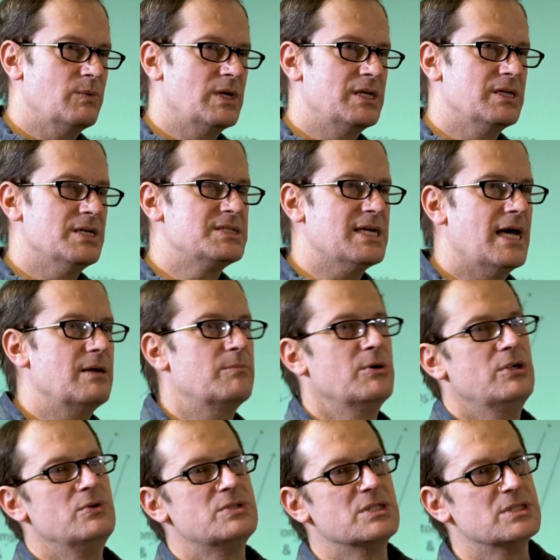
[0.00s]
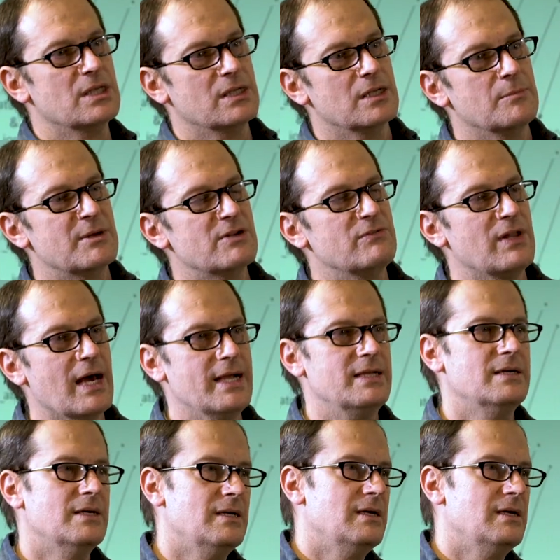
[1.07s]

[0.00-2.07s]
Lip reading: When it does that, it produces a little bit of light.